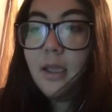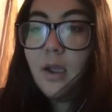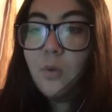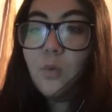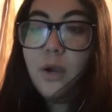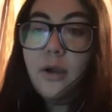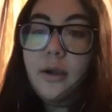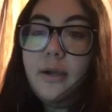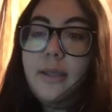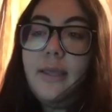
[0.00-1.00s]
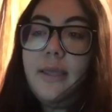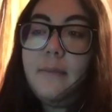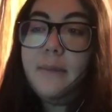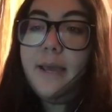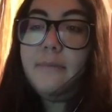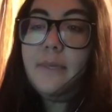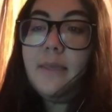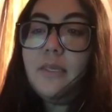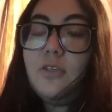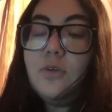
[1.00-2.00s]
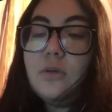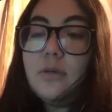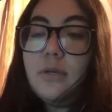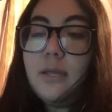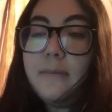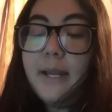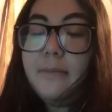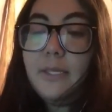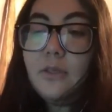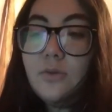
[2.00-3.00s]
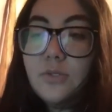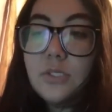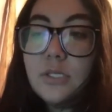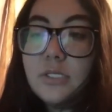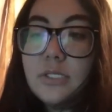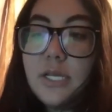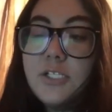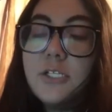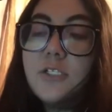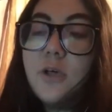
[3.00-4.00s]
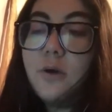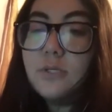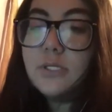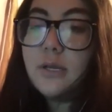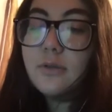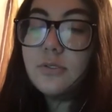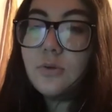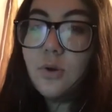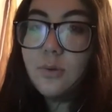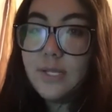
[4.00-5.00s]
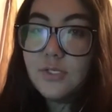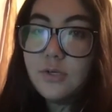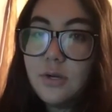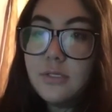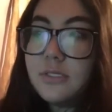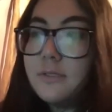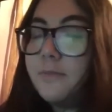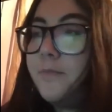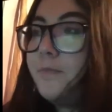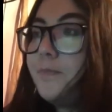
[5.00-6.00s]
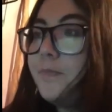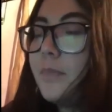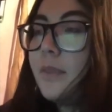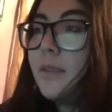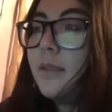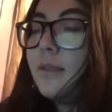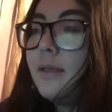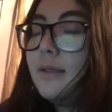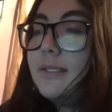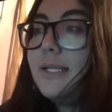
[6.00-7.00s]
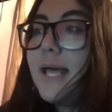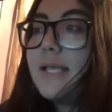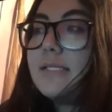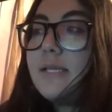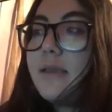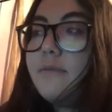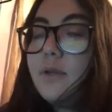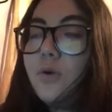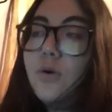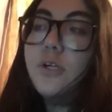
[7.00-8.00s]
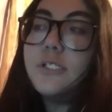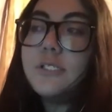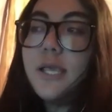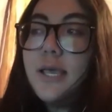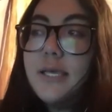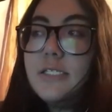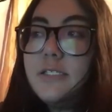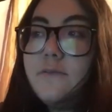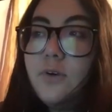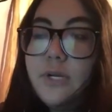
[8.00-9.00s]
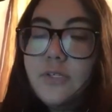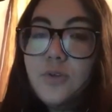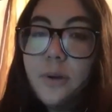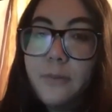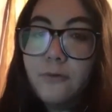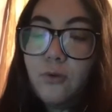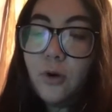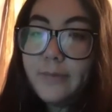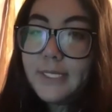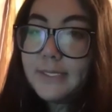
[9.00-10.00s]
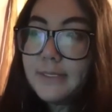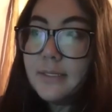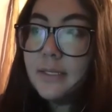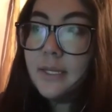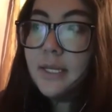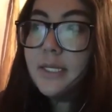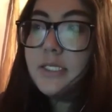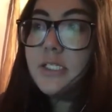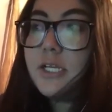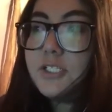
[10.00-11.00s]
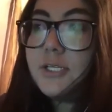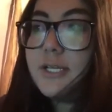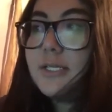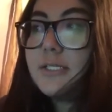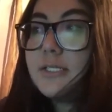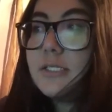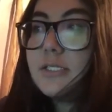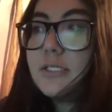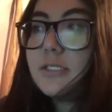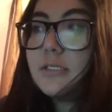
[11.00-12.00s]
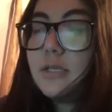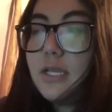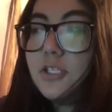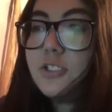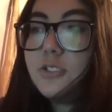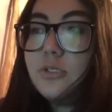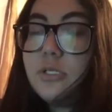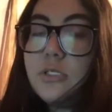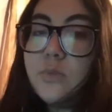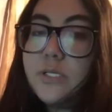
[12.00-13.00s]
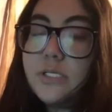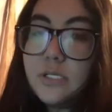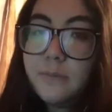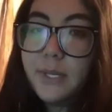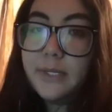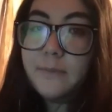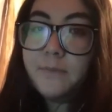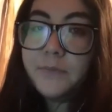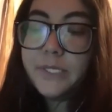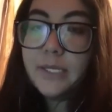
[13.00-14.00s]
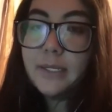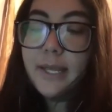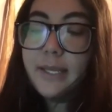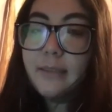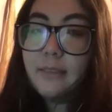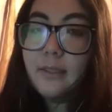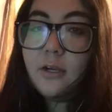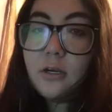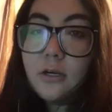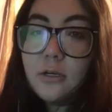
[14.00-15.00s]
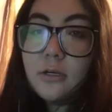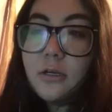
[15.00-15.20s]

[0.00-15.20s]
where it might be used, such as hotels or restaurants. The last day of the course is devoted to a performance, such as each student participate, like a theater